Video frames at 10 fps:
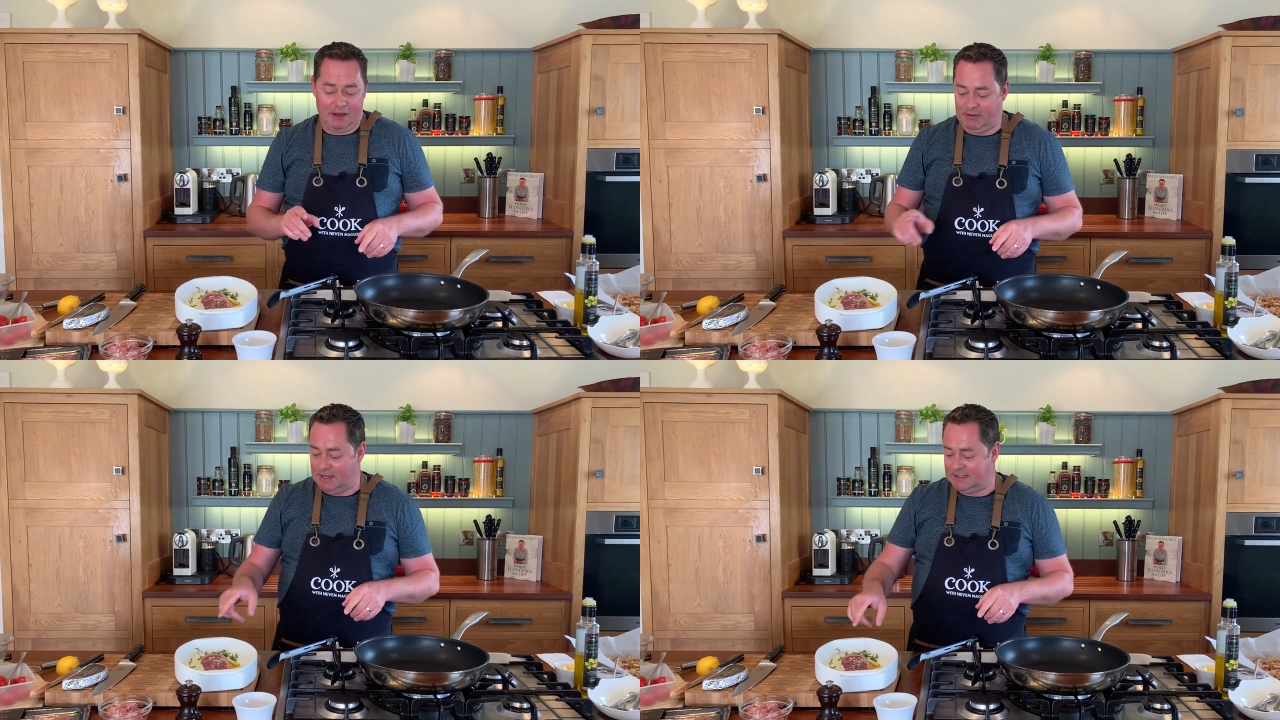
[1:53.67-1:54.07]

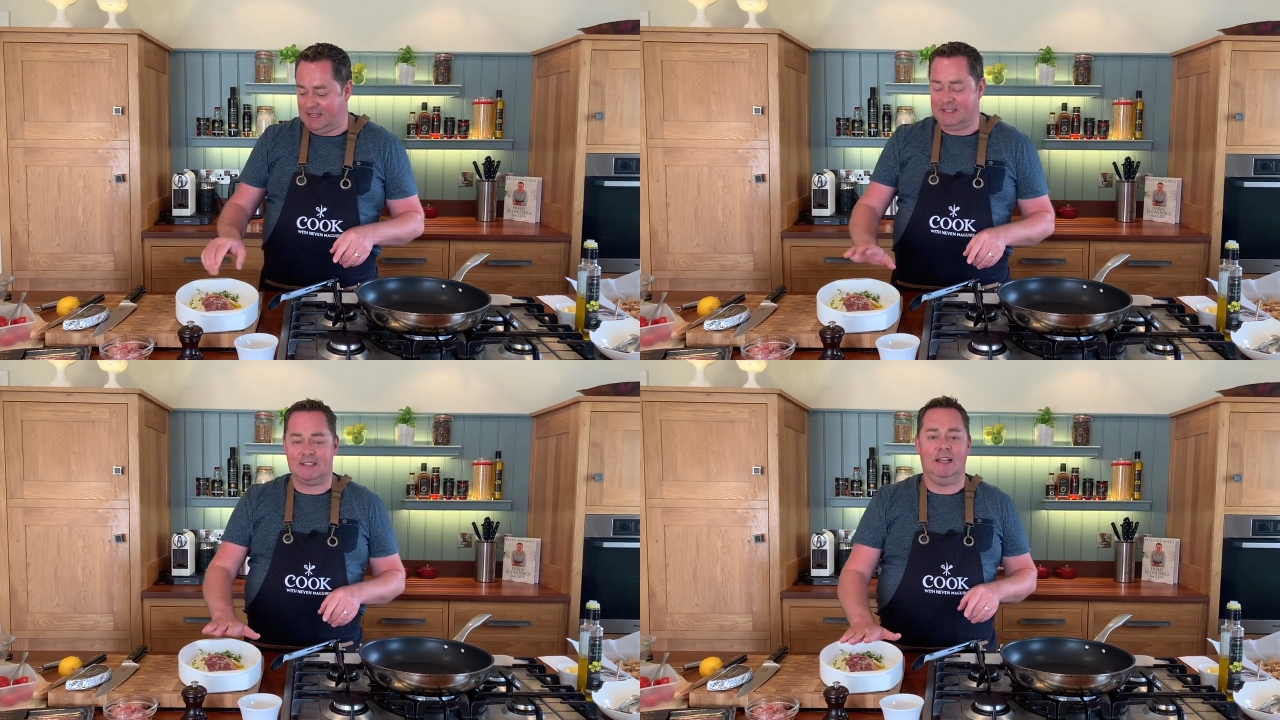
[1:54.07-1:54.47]
If I
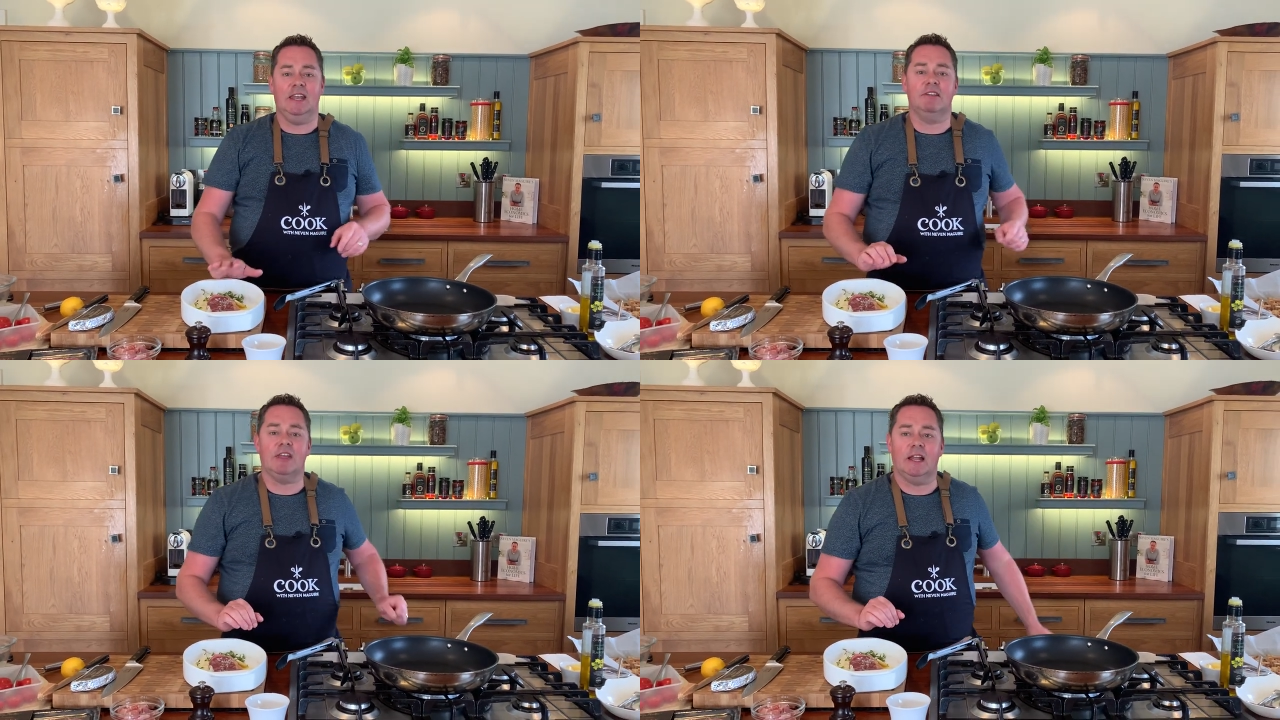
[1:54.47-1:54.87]
season and
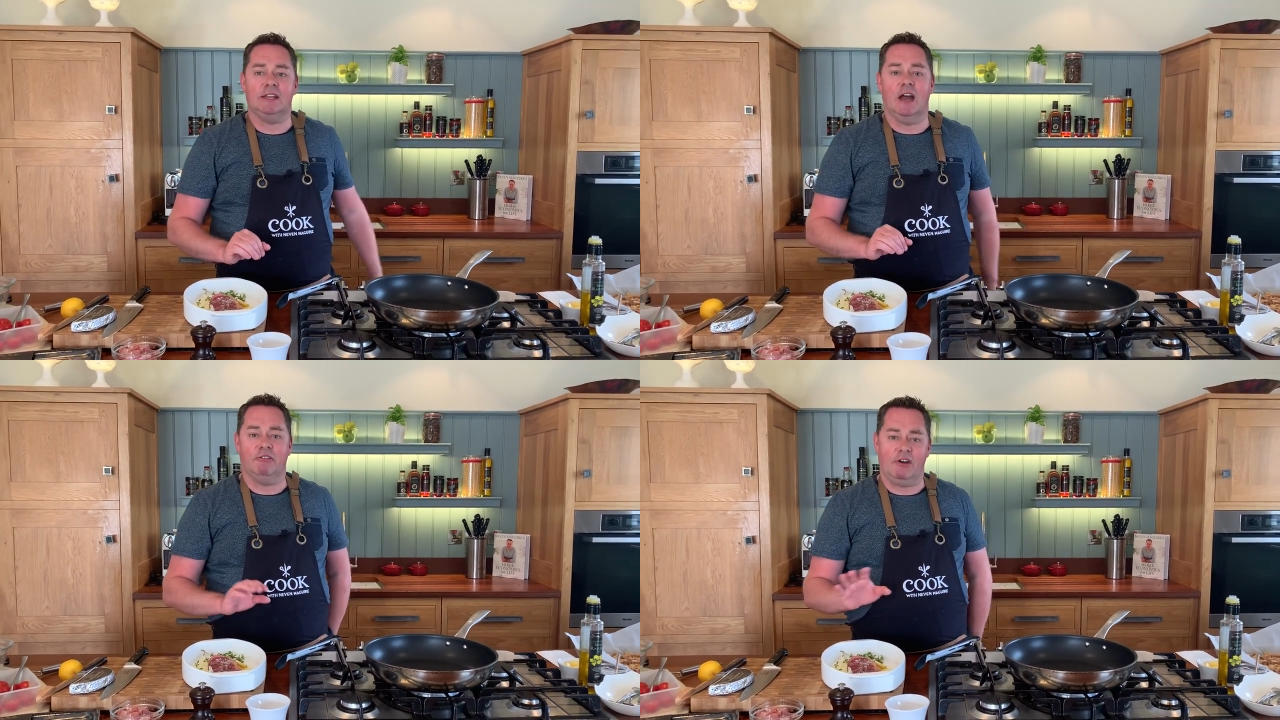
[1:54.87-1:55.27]
leave that
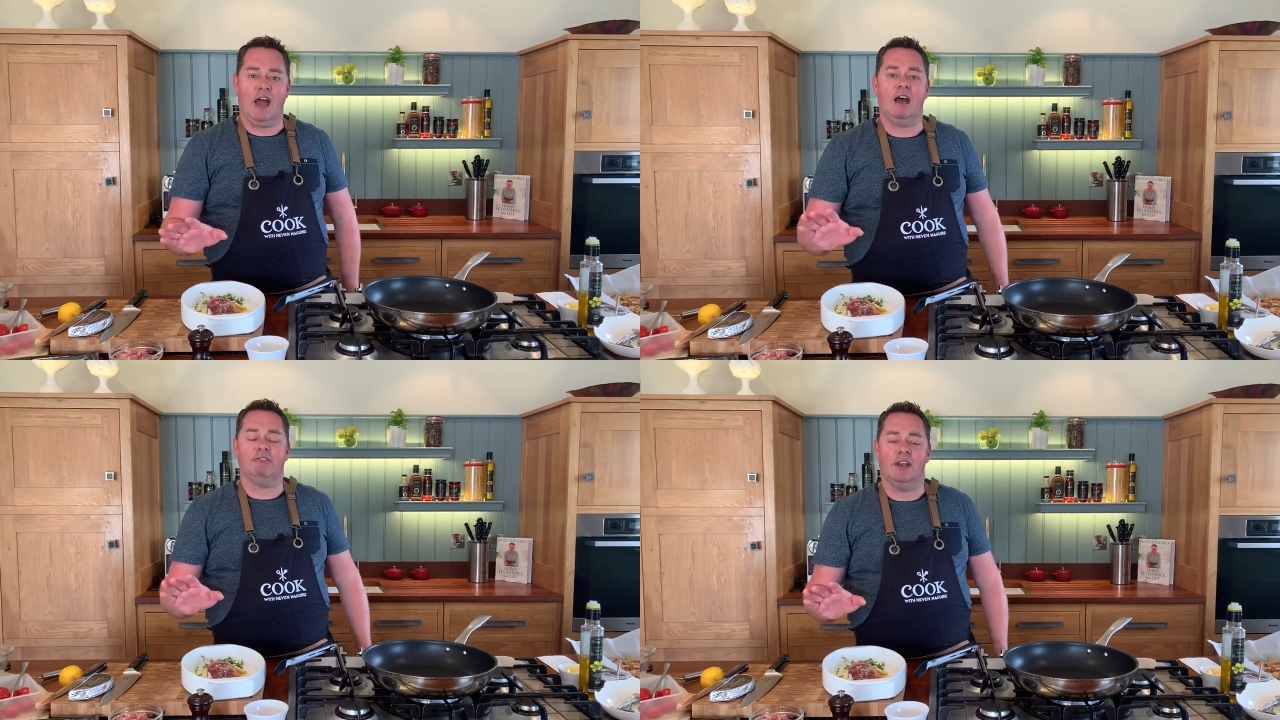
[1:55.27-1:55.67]
now for
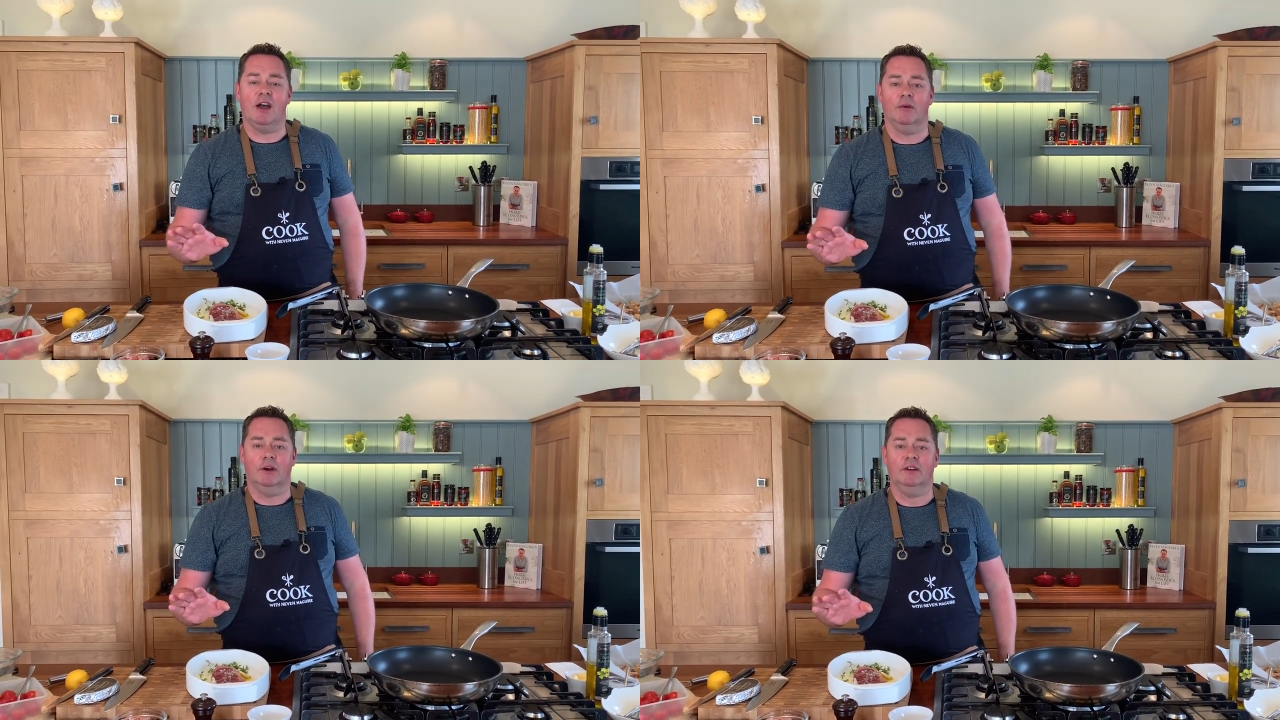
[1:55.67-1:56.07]
half an
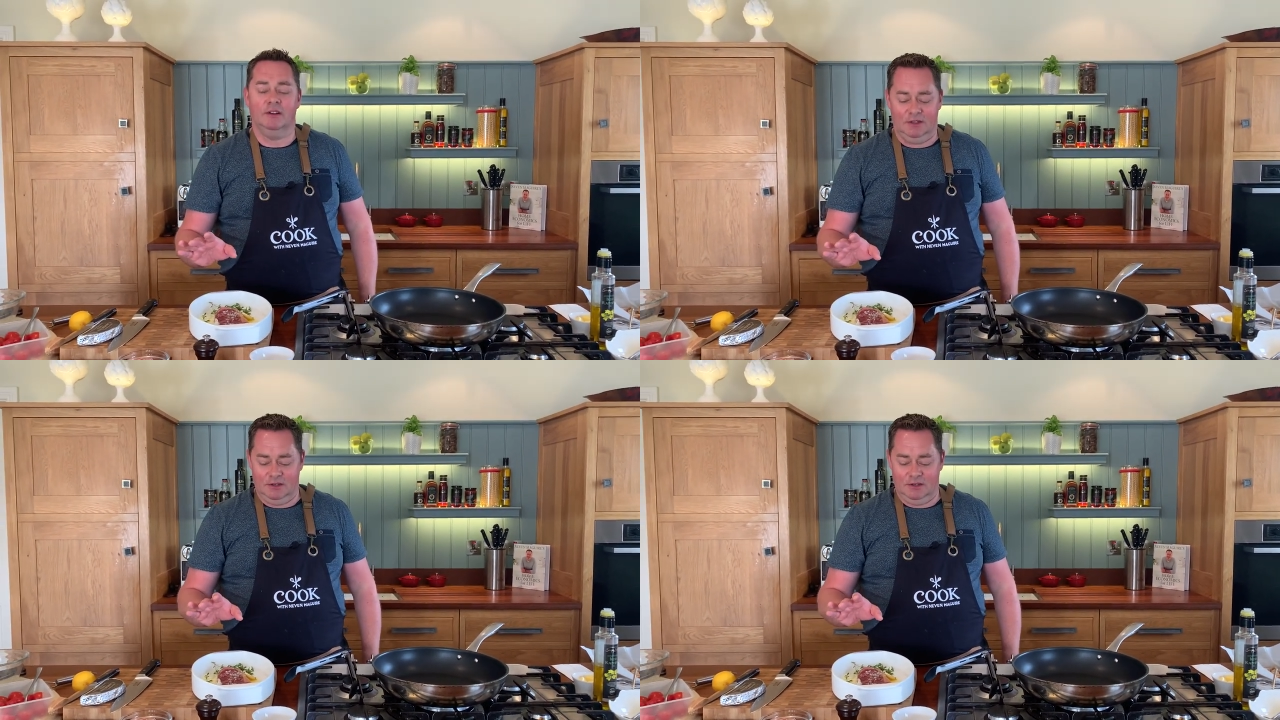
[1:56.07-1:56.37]
hour,